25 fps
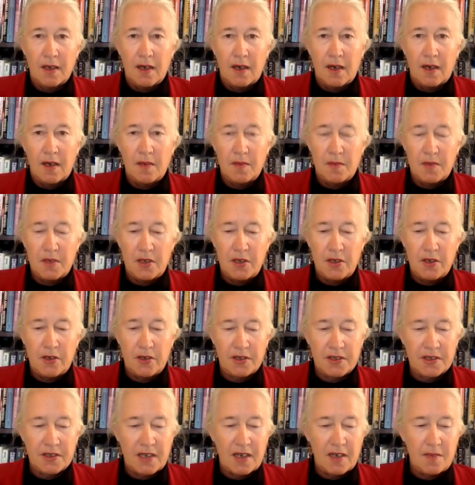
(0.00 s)
Um, the New
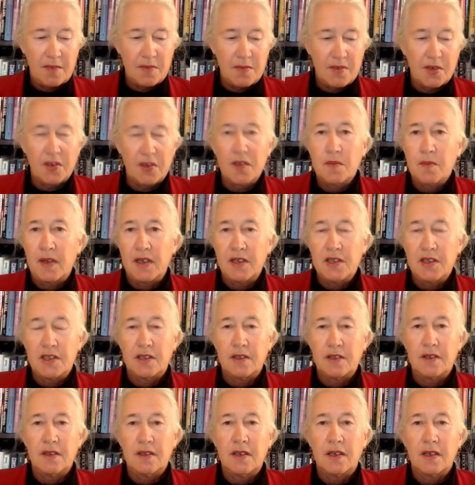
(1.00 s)
York Times only
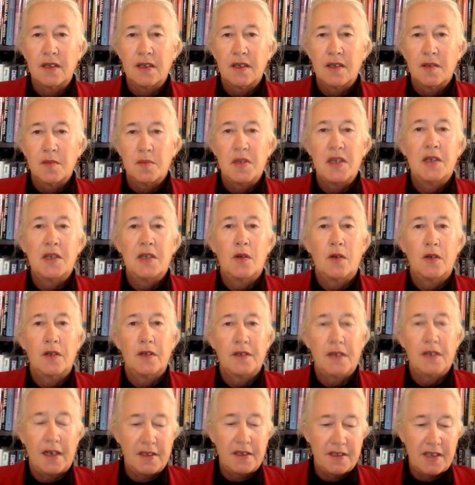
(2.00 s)
mentioned peak oil
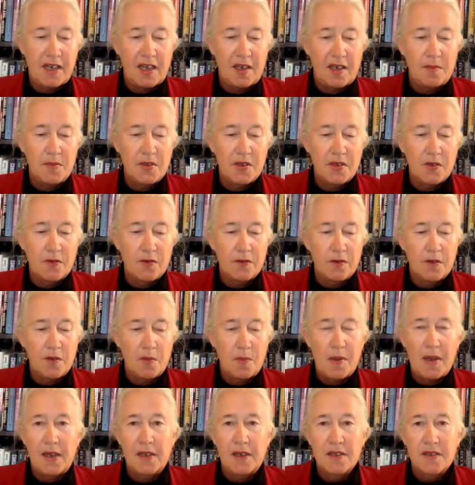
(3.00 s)
nine times over the
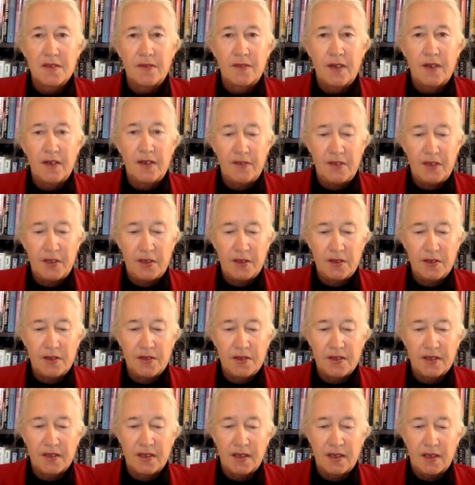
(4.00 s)
past five
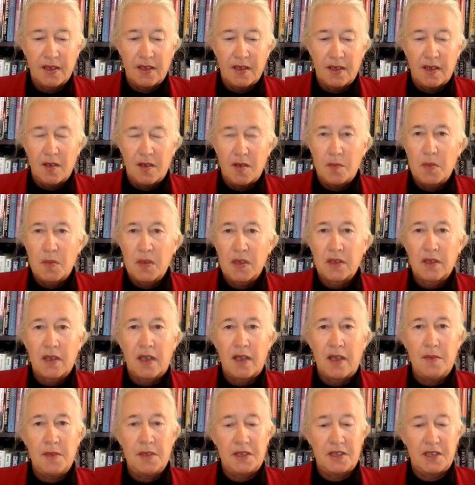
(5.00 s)
years, but
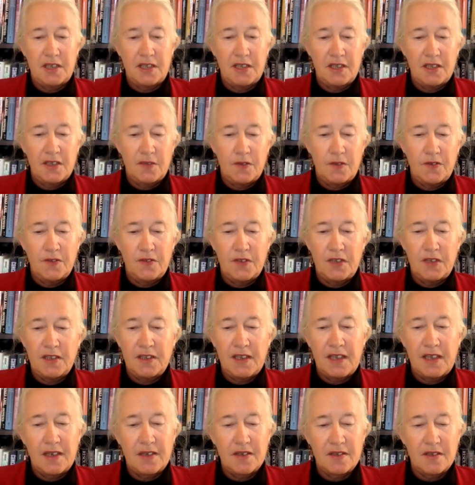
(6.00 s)
climate change fifteen
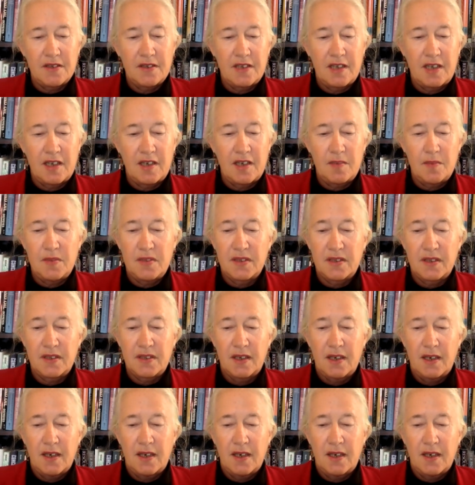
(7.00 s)
thousand times.